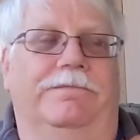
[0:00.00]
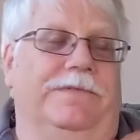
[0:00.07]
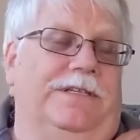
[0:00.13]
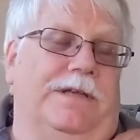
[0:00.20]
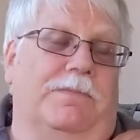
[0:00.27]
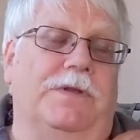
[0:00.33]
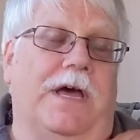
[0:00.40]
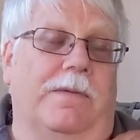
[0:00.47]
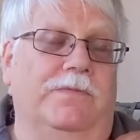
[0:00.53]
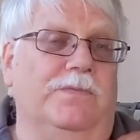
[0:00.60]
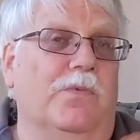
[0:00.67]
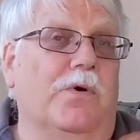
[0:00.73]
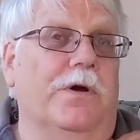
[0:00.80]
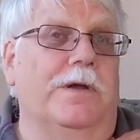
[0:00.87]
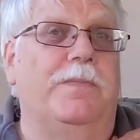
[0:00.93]

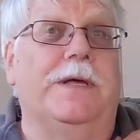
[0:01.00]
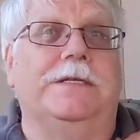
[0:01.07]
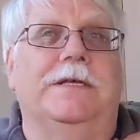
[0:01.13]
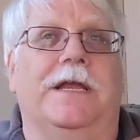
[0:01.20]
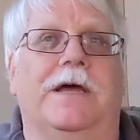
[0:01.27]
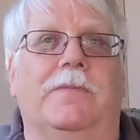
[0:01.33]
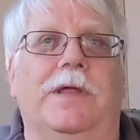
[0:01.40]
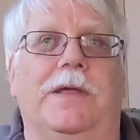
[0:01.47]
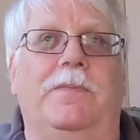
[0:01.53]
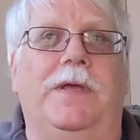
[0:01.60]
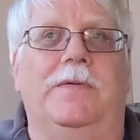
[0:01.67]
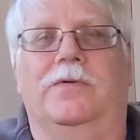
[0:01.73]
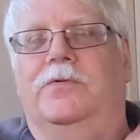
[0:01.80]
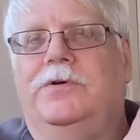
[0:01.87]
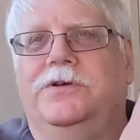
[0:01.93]
sometimes more. It depends on how many
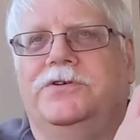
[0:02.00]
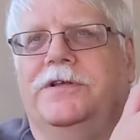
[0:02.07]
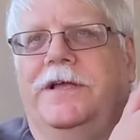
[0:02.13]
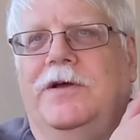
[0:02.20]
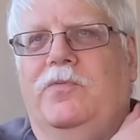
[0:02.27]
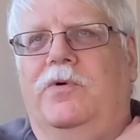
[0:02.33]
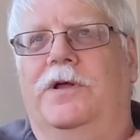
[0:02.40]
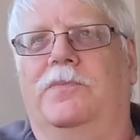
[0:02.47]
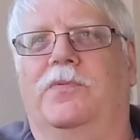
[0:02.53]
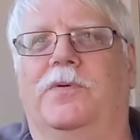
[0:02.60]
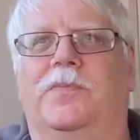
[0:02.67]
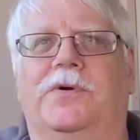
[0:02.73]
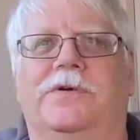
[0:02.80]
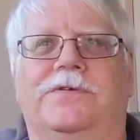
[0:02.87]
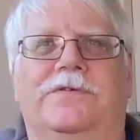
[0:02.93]
people. We usually get 1
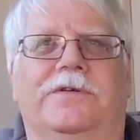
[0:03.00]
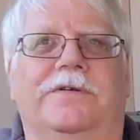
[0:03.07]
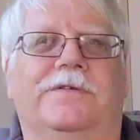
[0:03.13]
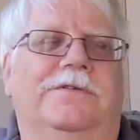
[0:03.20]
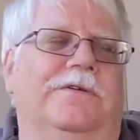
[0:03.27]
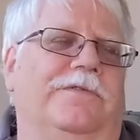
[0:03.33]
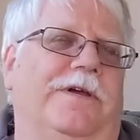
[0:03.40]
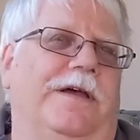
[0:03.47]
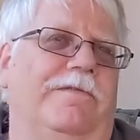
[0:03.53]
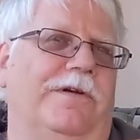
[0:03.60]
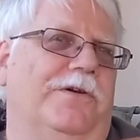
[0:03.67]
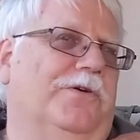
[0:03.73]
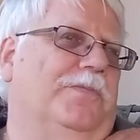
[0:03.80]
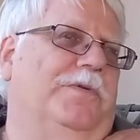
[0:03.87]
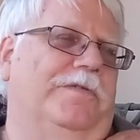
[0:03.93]
per person, so if we have
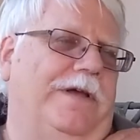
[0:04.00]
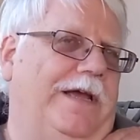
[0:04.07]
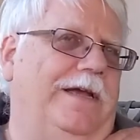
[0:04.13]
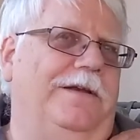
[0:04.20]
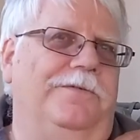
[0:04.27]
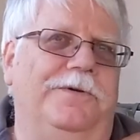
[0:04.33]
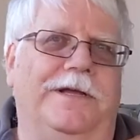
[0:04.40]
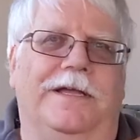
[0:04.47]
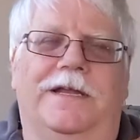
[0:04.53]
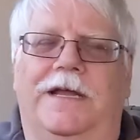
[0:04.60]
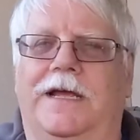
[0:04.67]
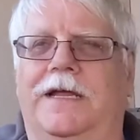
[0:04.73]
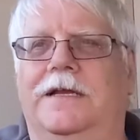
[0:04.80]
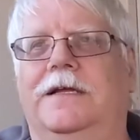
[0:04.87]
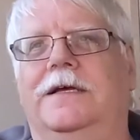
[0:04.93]
a group of 8, we get
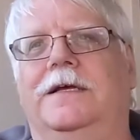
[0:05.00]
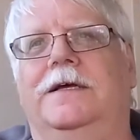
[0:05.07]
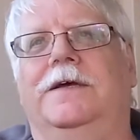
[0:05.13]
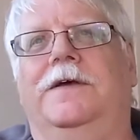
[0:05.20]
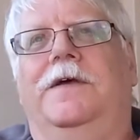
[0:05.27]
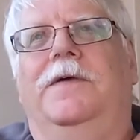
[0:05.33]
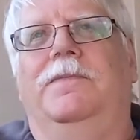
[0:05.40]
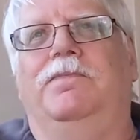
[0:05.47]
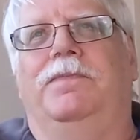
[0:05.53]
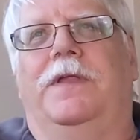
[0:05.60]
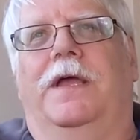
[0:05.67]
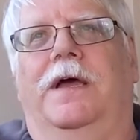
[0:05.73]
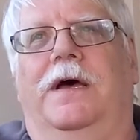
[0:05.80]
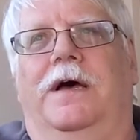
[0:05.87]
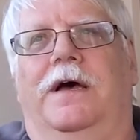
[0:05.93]
8.
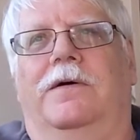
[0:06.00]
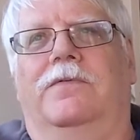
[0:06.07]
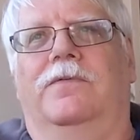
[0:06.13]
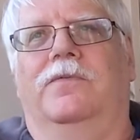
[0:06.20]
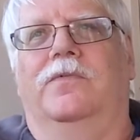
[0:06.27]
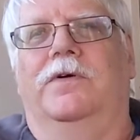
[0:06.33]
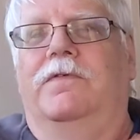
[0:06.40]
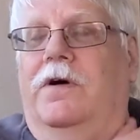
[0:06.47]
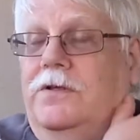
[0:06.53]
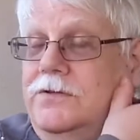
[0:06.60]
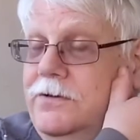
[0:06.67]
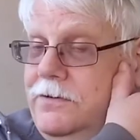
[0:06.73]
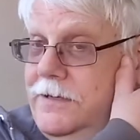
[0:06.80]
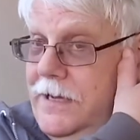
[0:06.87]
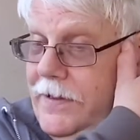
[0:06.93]
We've
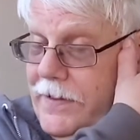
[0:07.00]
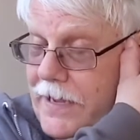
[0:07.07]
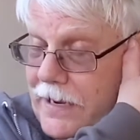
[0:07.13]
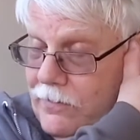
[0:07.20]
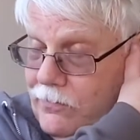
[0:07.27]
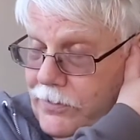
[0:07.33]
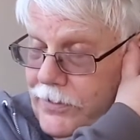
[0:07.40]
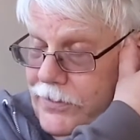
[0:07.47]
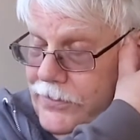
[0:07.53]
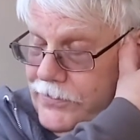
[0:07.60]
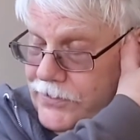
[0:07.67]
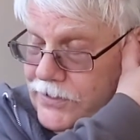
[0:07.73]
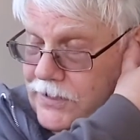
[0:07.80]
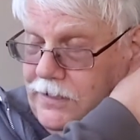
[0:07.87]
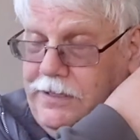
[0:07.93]
also done that with
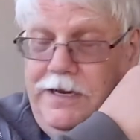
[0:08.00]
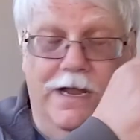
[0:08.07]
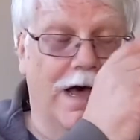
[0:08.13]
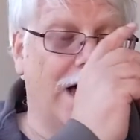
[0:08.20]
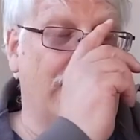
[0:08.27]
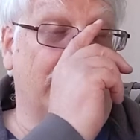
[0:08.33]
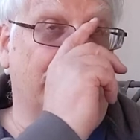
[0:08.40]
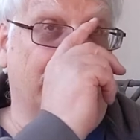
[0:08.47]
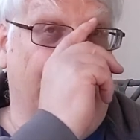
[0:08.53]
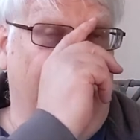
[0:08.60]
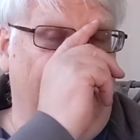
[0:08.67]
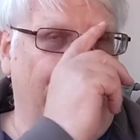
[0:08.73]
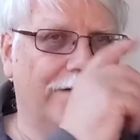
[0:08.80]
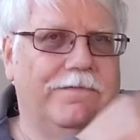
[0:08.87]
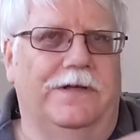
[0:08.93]
Stille Nacht.
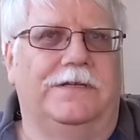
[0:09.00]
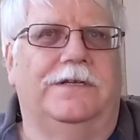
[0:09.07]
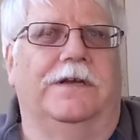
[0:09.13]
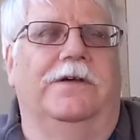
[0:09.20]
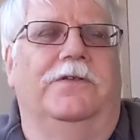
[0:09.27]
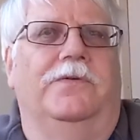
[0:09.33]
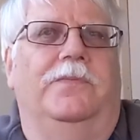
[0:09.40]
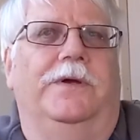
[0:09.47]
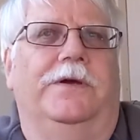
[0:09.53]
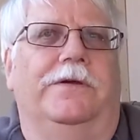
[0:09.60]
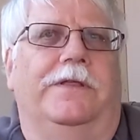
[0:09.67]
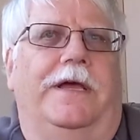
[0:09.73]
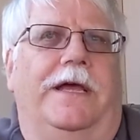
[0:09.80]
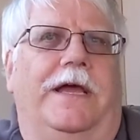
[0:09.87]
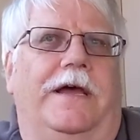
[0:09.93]
That's another
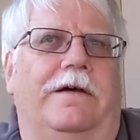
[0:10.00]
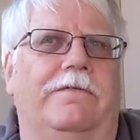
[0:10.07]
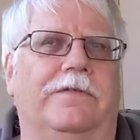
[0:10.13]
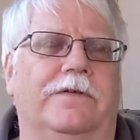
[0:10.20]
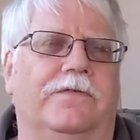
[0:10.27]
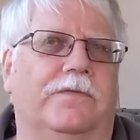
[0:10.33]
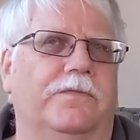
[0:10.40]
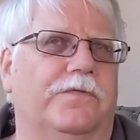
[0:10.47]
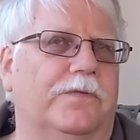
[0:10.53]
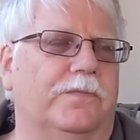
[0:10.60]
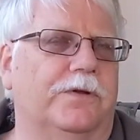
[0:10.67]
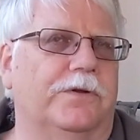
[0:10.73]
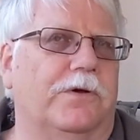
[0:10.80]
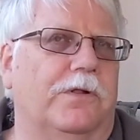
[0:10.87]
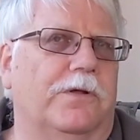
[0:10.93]
beer they have
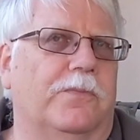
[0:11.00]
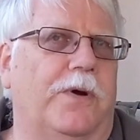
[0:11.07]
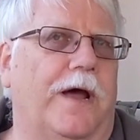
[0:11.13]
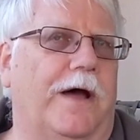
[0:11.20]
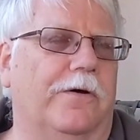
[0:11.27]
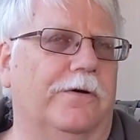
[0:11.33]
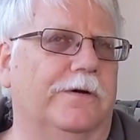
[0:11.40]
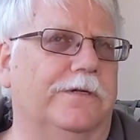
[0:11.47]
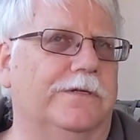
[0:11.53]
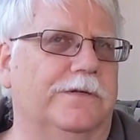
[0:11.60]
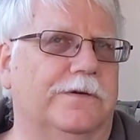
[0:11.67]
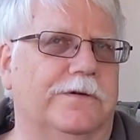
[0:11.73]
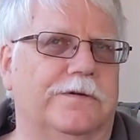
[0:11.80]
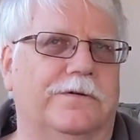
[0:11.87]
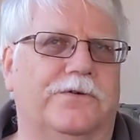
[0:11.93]
from Dodola Brouwer. It's
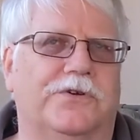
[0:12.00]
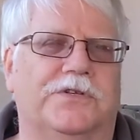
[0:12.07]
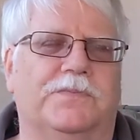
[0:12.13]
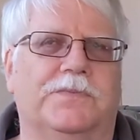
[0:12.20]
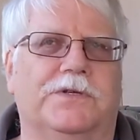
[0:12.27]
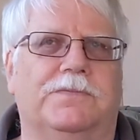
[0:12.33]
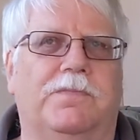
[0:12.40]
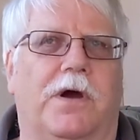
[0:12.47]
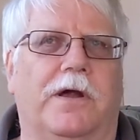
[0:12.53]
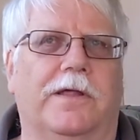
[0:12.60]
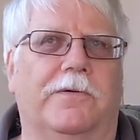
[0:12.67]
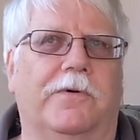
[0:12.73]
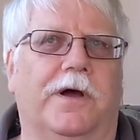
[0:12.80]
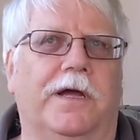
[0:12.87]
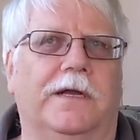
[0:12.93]
their Christmas
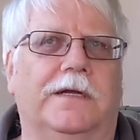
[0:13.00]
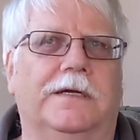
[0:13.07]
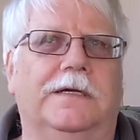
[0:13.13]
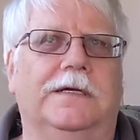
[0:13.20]
barley wine.